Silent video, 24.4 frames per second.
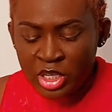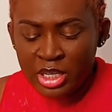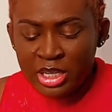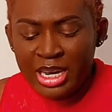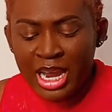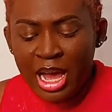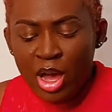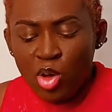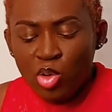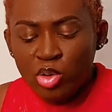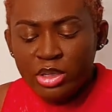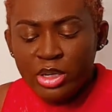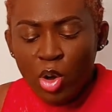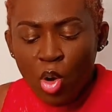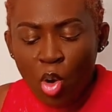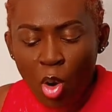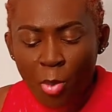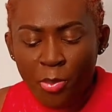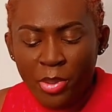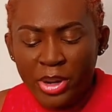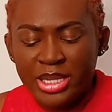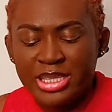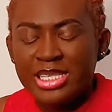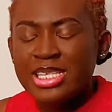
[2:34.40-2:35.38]
Now, the
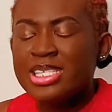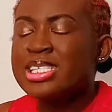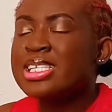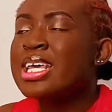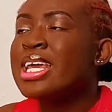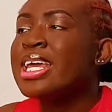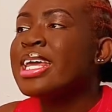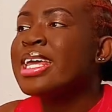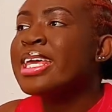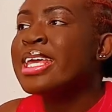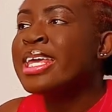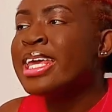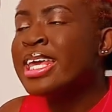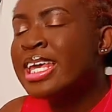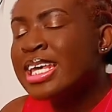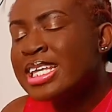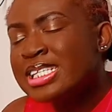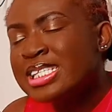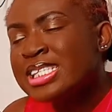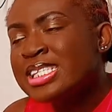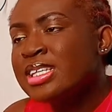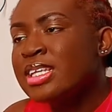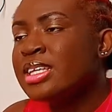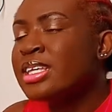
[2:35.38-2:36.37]
whole point is,
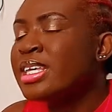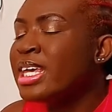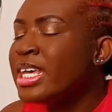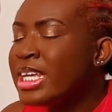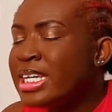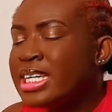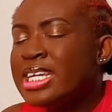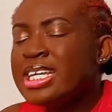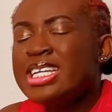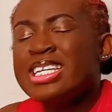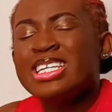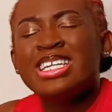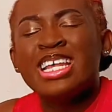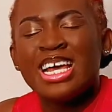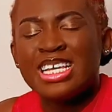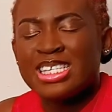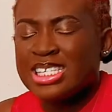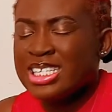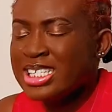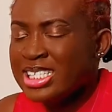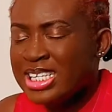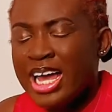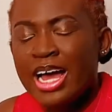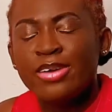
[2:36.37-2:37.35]
Kidi
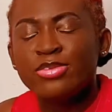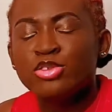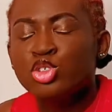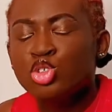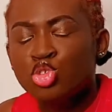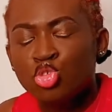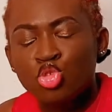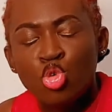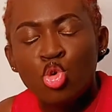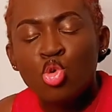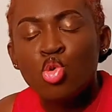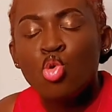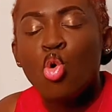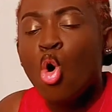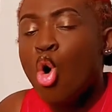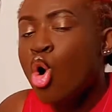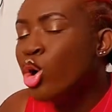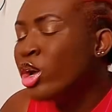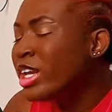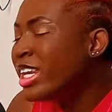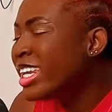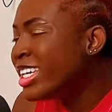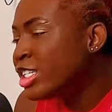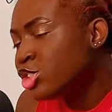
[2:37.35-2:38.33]
doesn't have stroke.
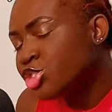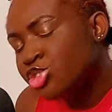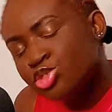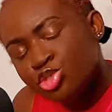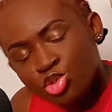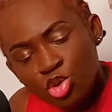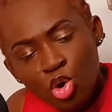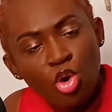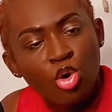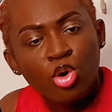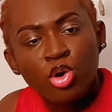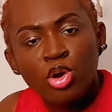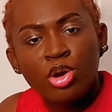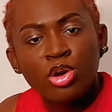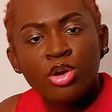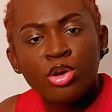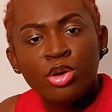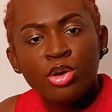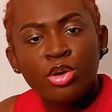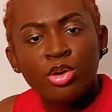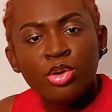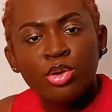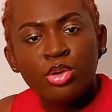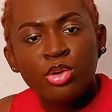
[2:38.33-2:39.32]
Only stroke.
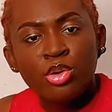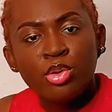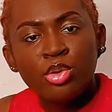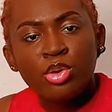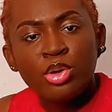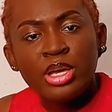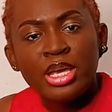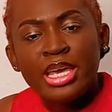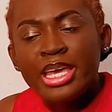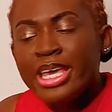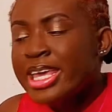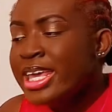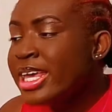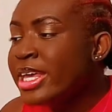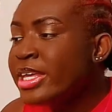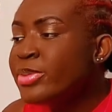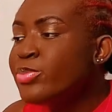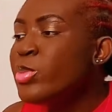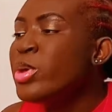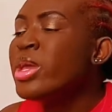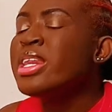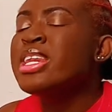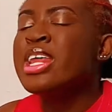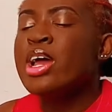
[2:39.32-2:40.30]

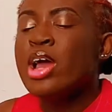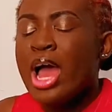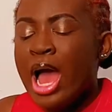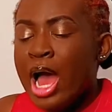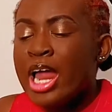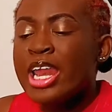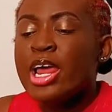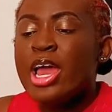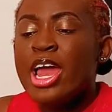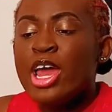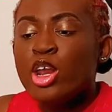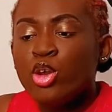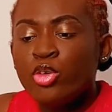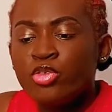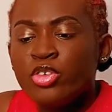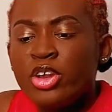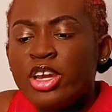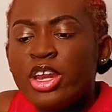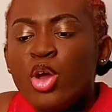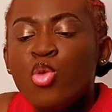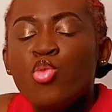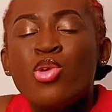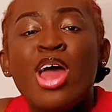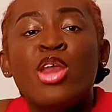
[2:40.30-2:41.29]
At the end of the
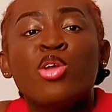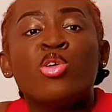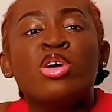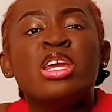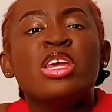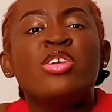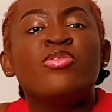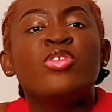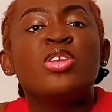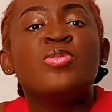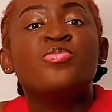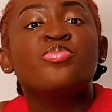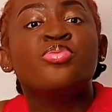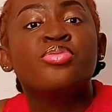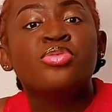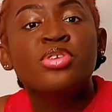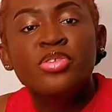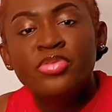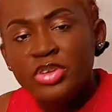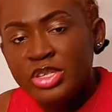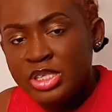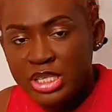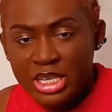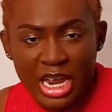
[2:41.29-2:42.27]
day, we are not even
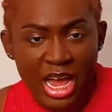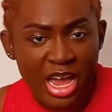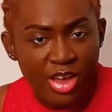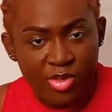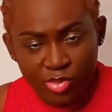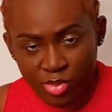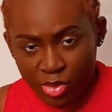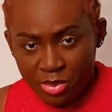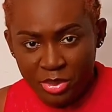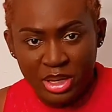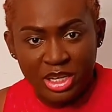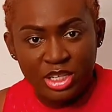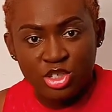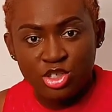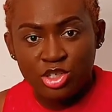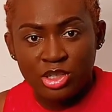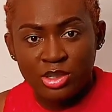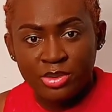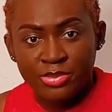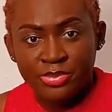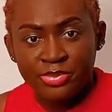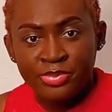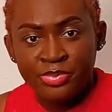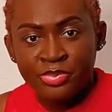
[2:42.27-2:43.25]
privy to that
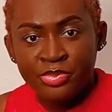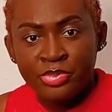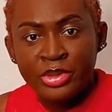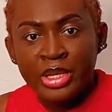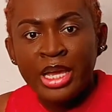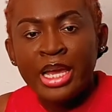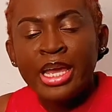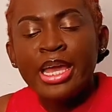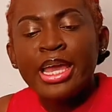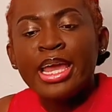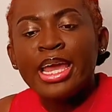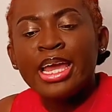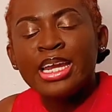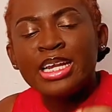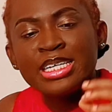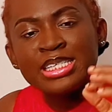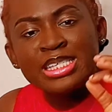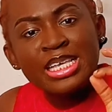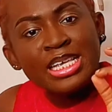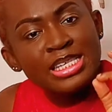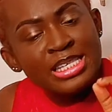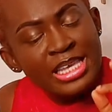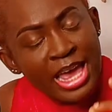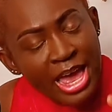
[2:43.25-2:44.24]
information. It
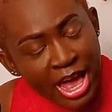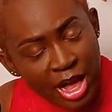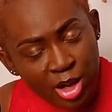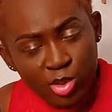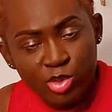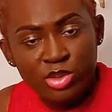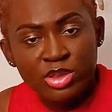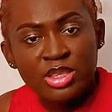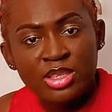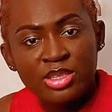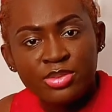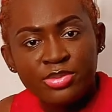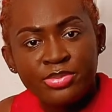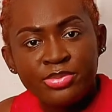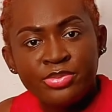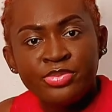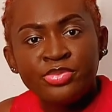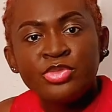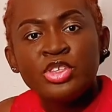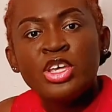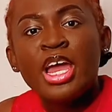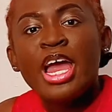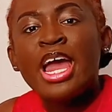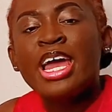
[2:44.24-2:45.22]
is his health.
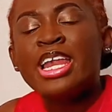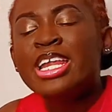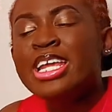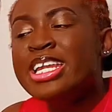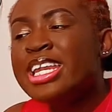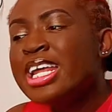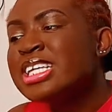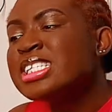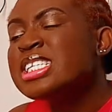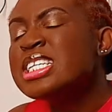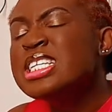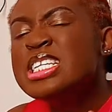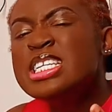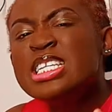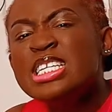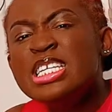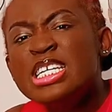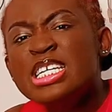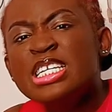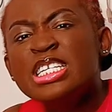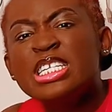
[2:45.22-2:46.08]
And he doesn't